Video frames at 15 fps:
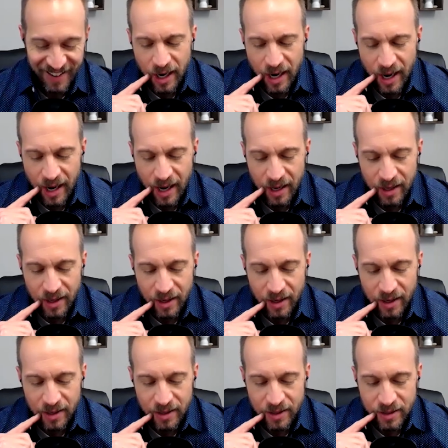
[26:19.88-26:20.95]
I had
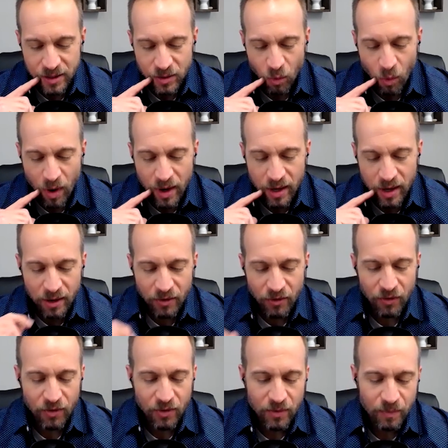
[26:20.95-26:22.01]
is, what
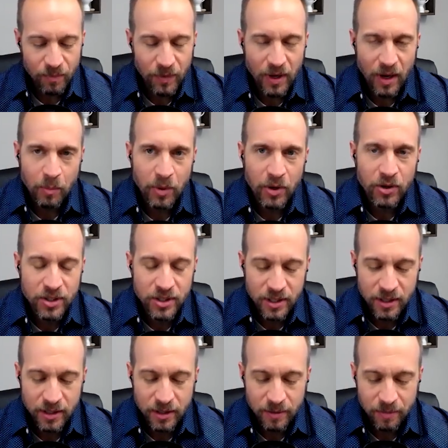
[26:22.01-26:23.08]
if a
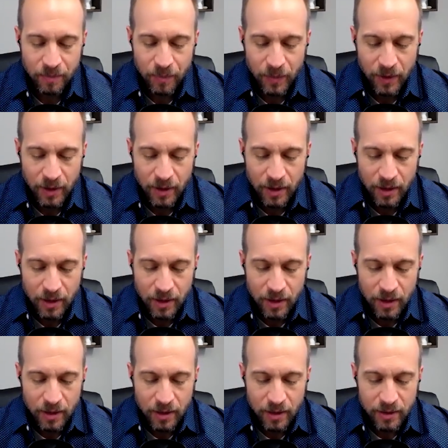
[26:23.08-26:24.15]
person
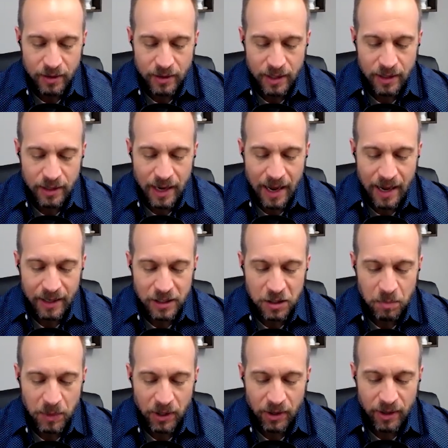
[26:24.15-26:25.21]
did not
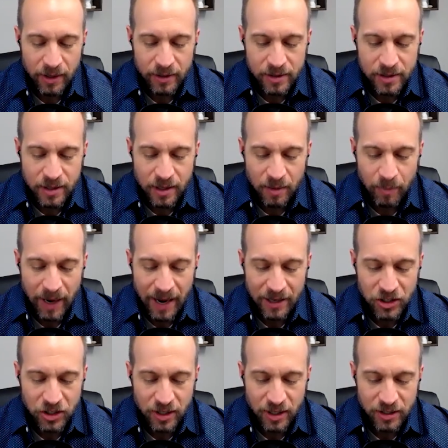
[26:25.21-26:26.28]
experience
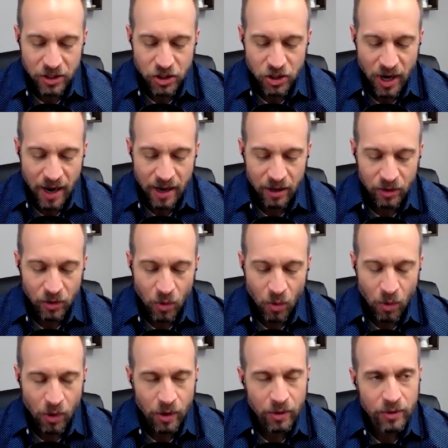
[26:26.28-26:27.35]
compassion as a child,
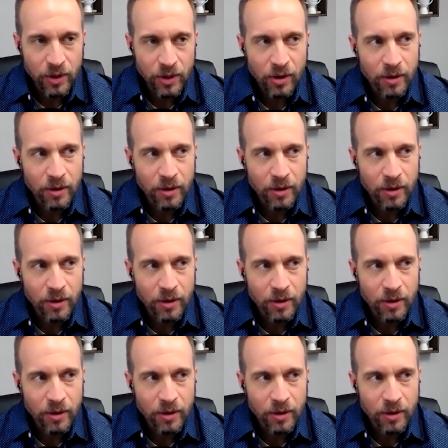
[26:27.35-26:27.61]
or